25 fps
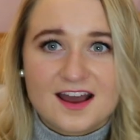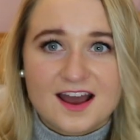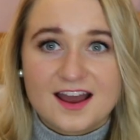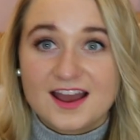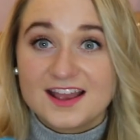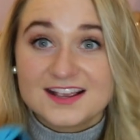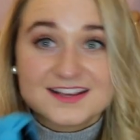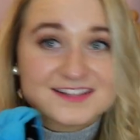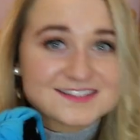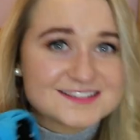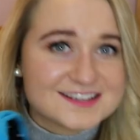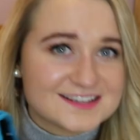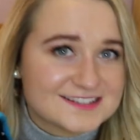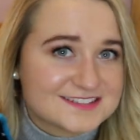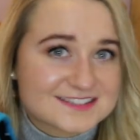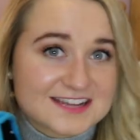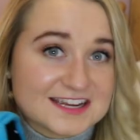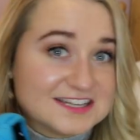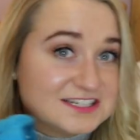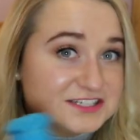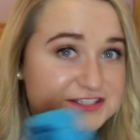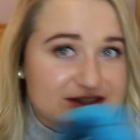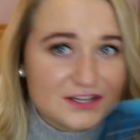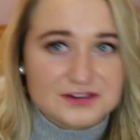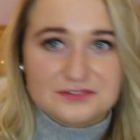I can say it's
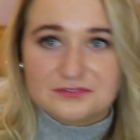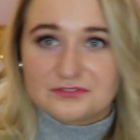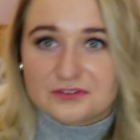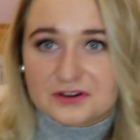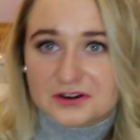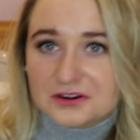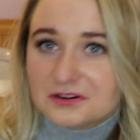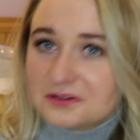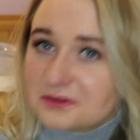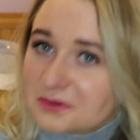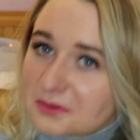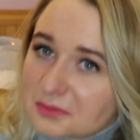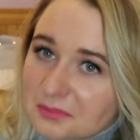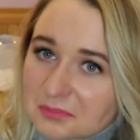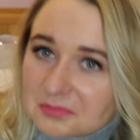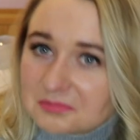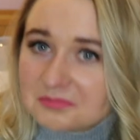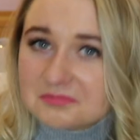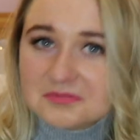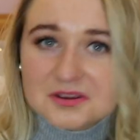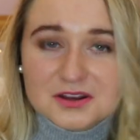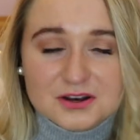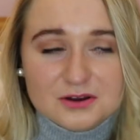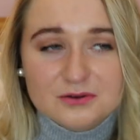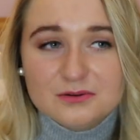kind of different.
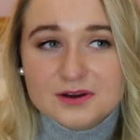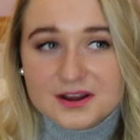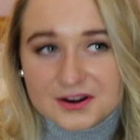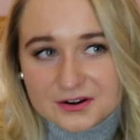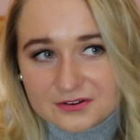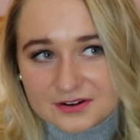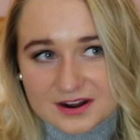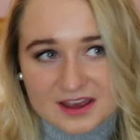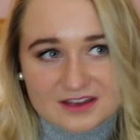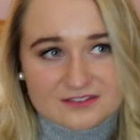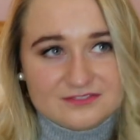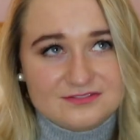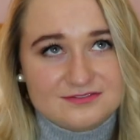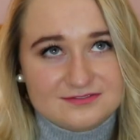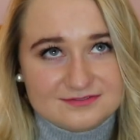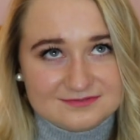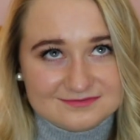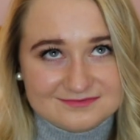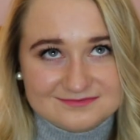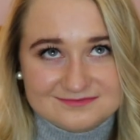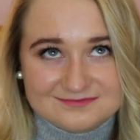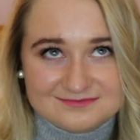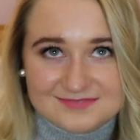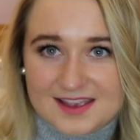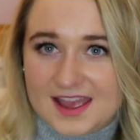You know, I don't have
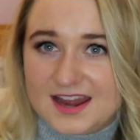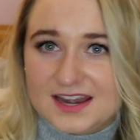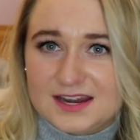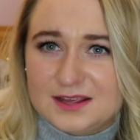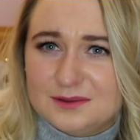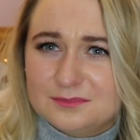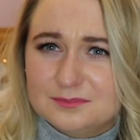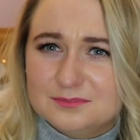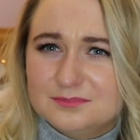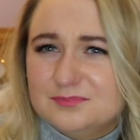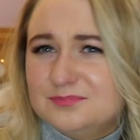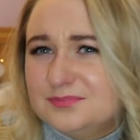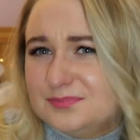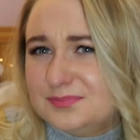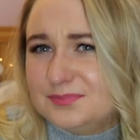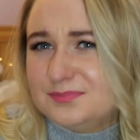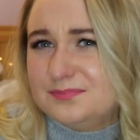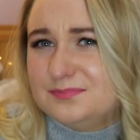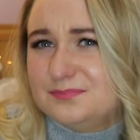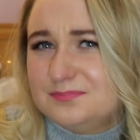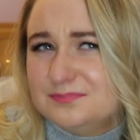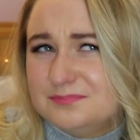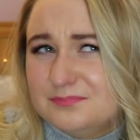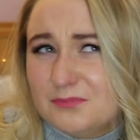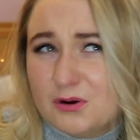any
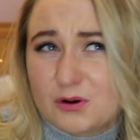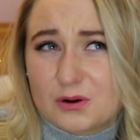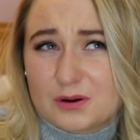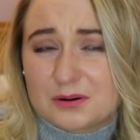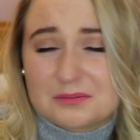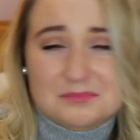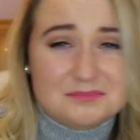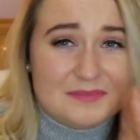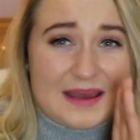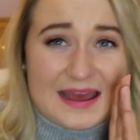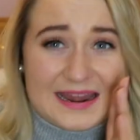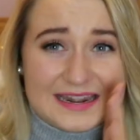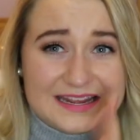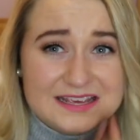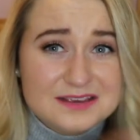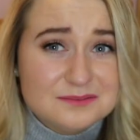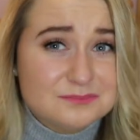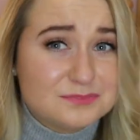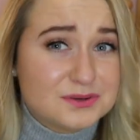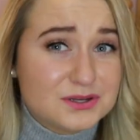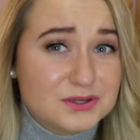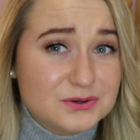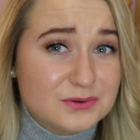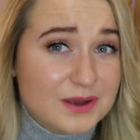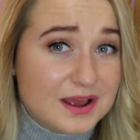or many
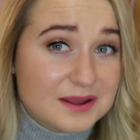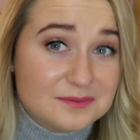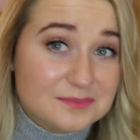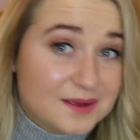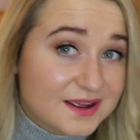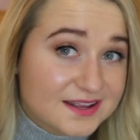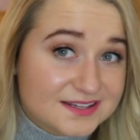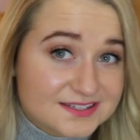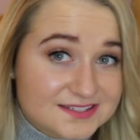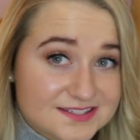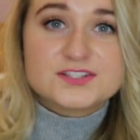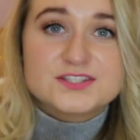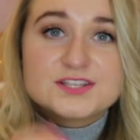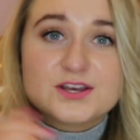blue headbands.